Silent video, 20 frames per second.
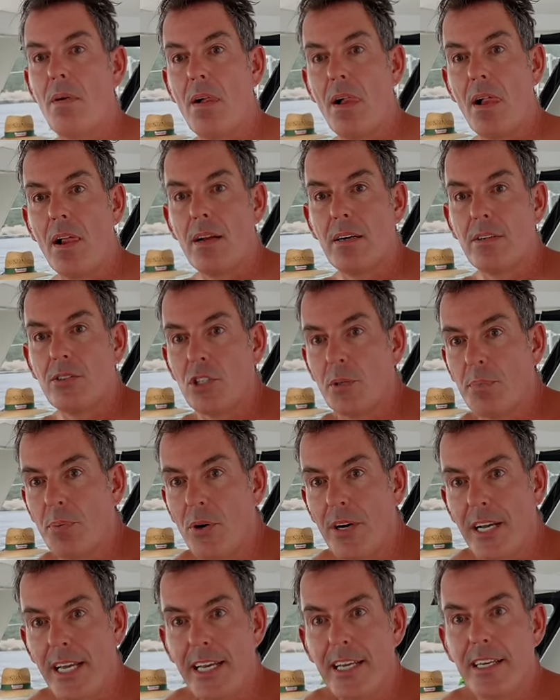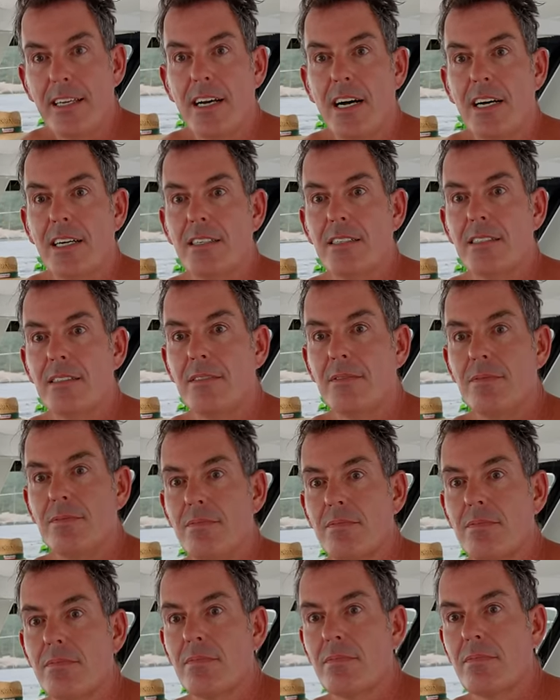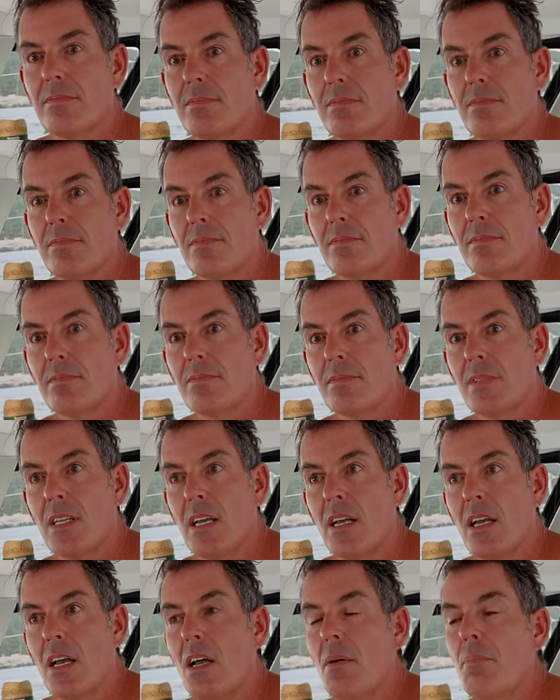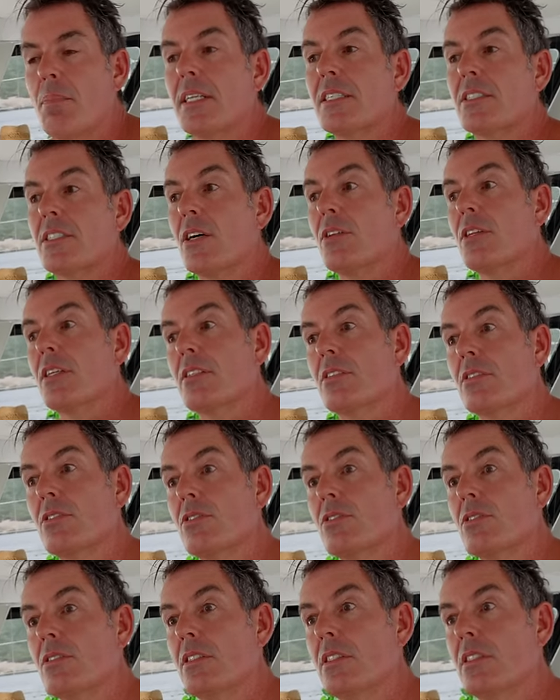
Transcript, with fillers: Yeah. To put in. But we've overfilled the tanks before. And we end up with decent overbilge.